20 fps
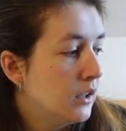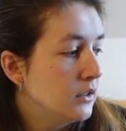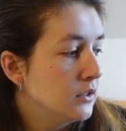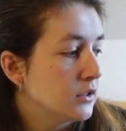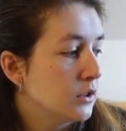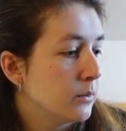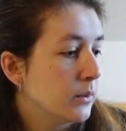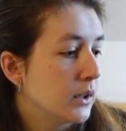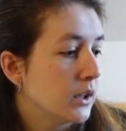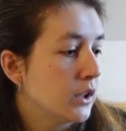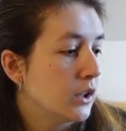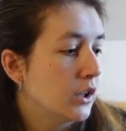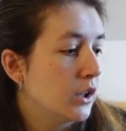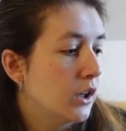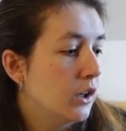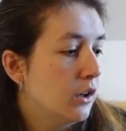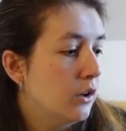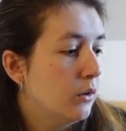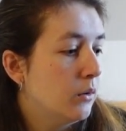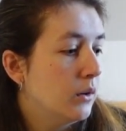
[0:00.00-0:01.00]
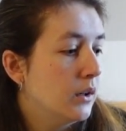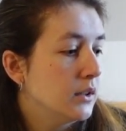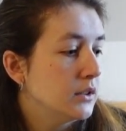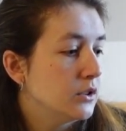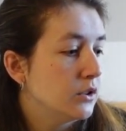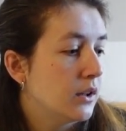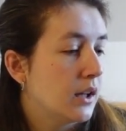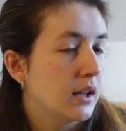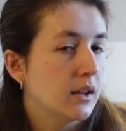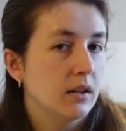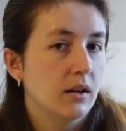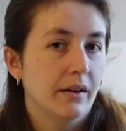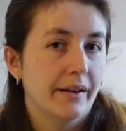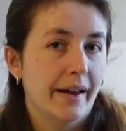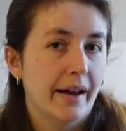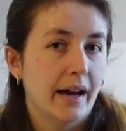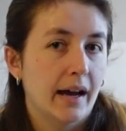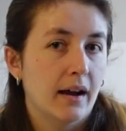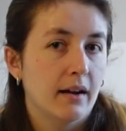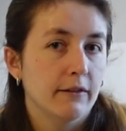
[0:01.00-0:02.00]
So we're gonna go to that little
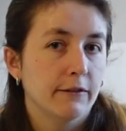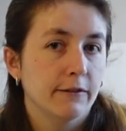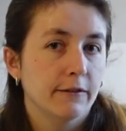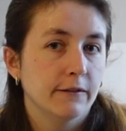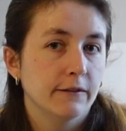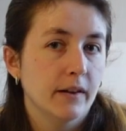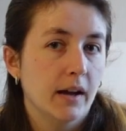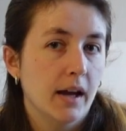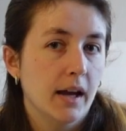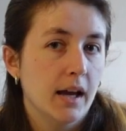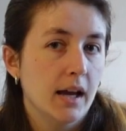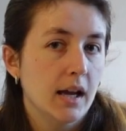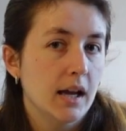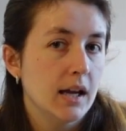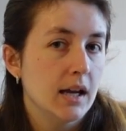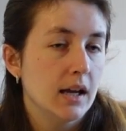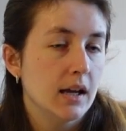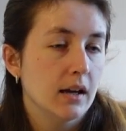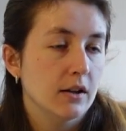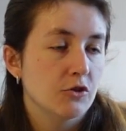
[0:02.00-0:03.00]
cafe,